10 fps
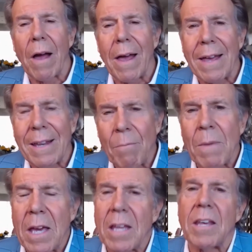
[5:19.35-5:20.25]
in
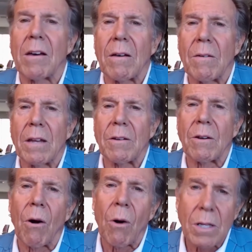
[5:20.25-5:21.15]
media and
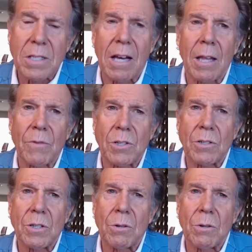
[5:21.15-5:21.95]
you're on television,